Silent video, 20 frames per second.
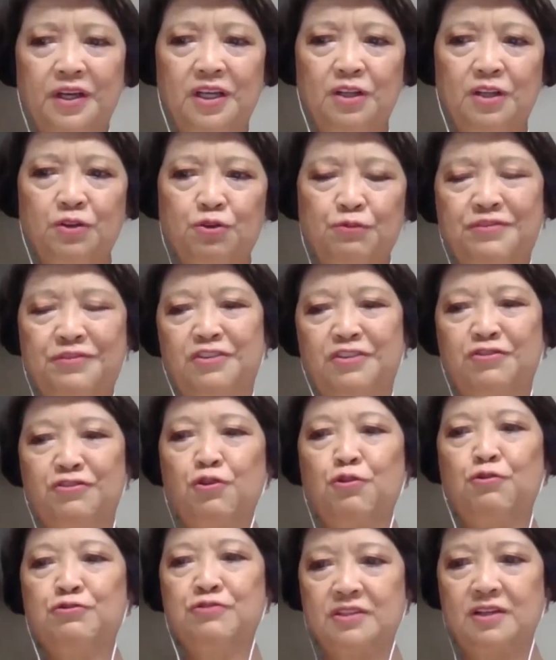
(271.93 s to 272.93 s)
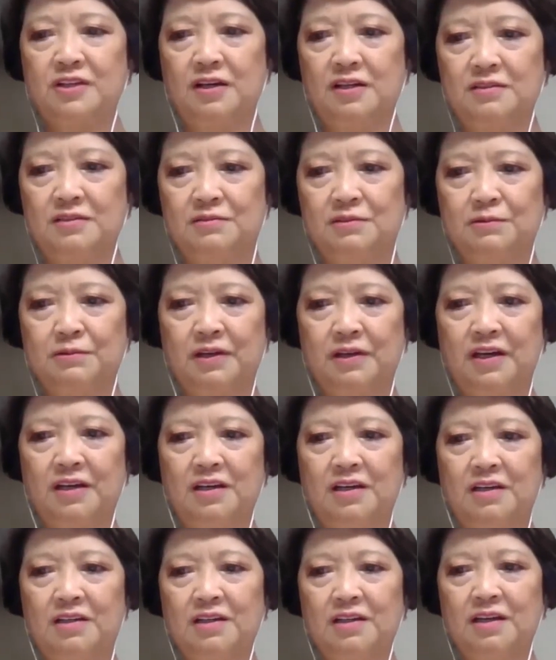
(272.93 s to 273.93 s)
me into Victoza,
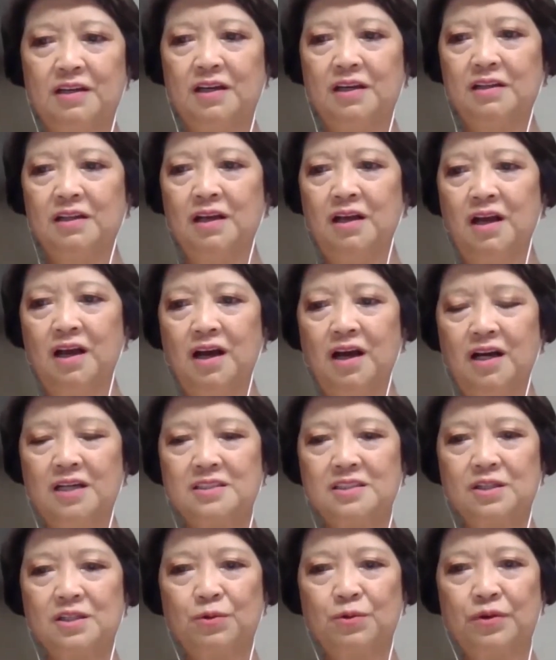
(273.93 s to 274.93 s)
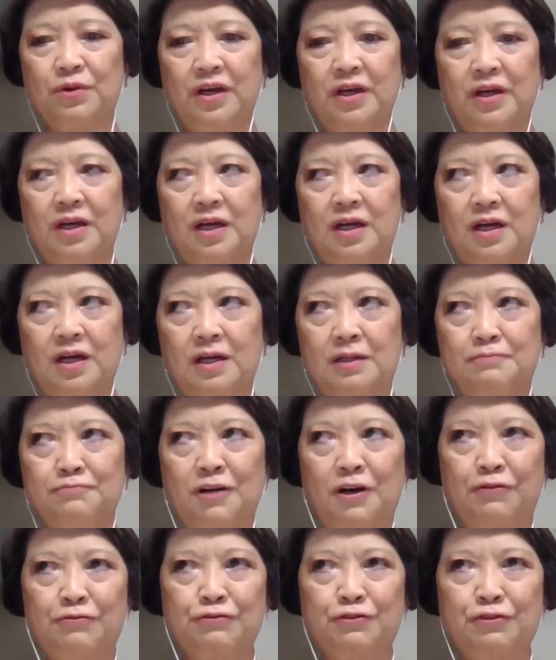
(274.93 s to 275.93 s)
okay? And then I said, okay,
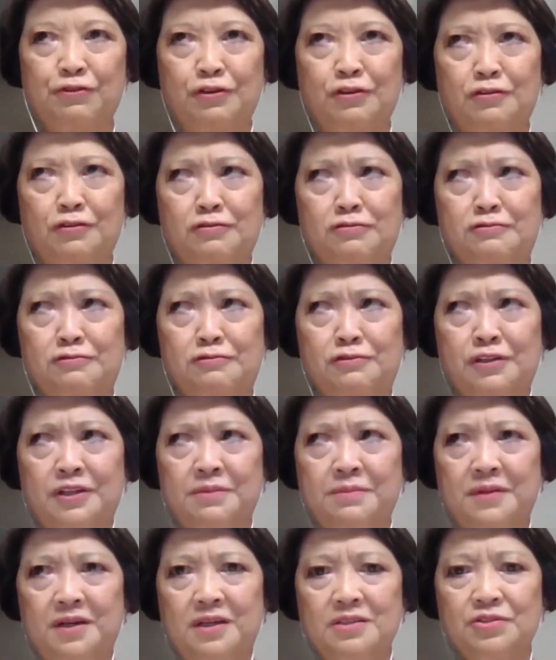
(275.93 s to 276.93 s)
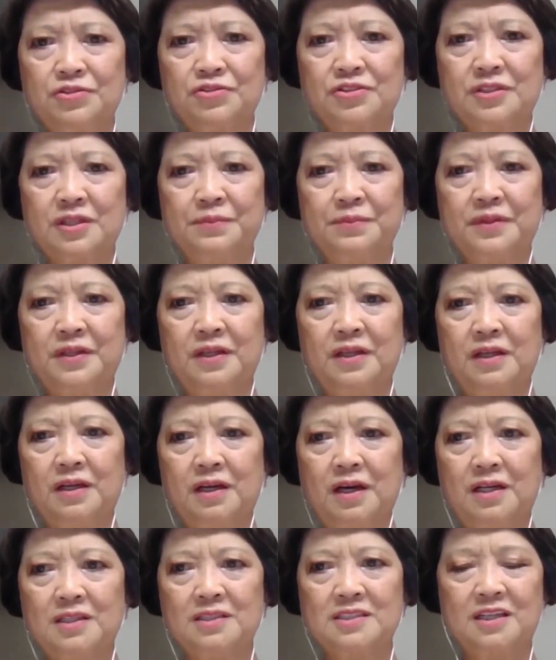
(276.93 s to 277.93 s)
after 3 months or
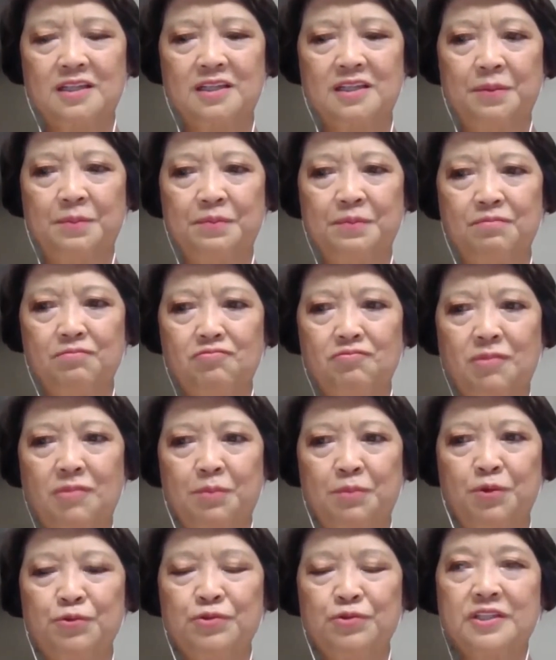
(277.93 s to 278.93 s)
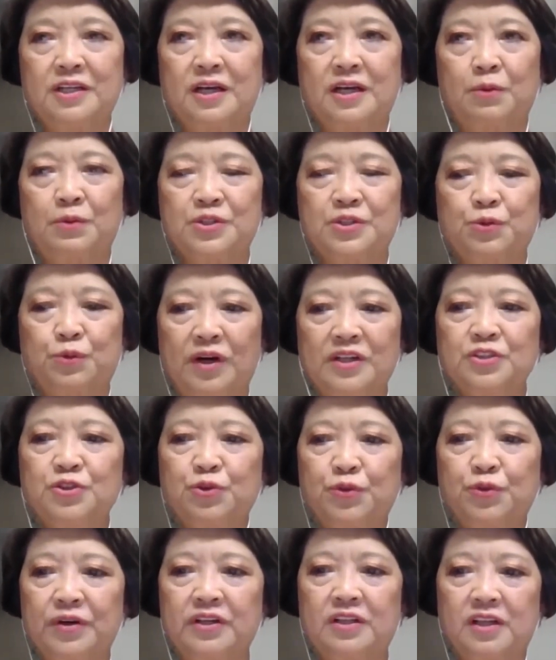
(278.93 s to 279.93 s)
something, I said, I'm losing. I was
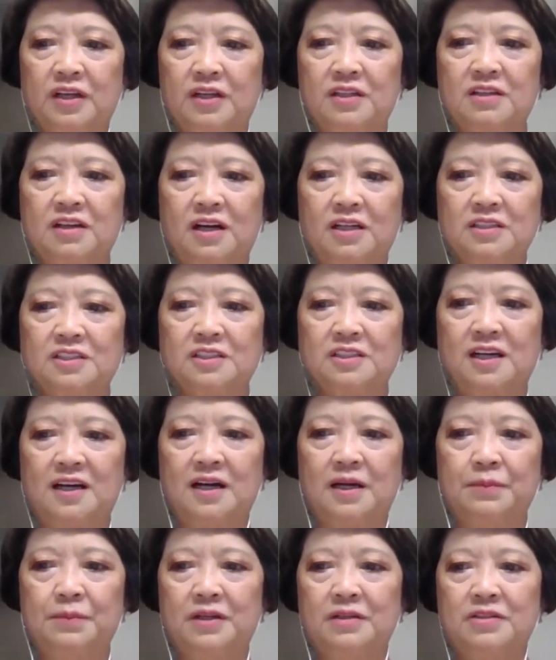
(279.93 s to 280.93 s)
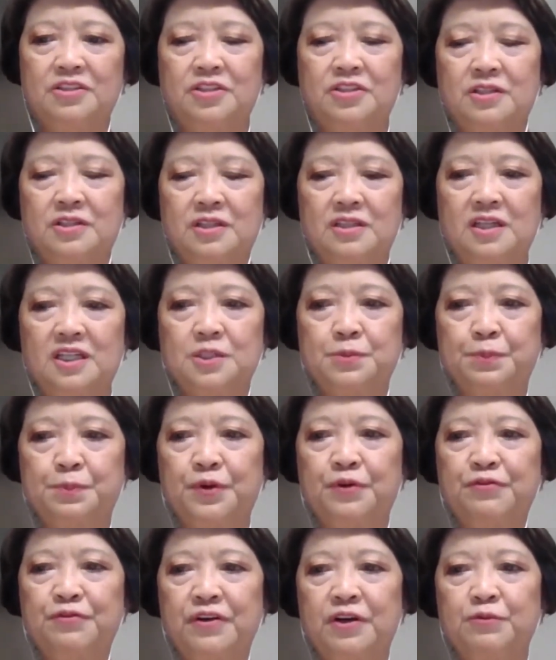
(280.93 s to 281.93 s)
120 at that time, and she said that's
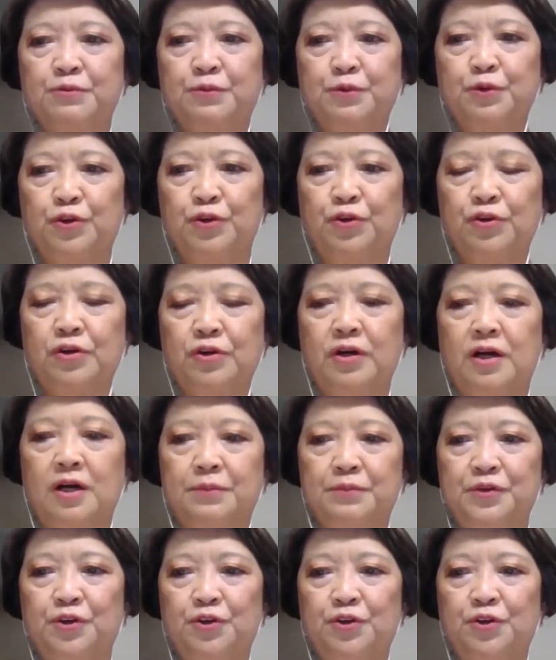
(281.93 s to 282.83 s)
perfect for your,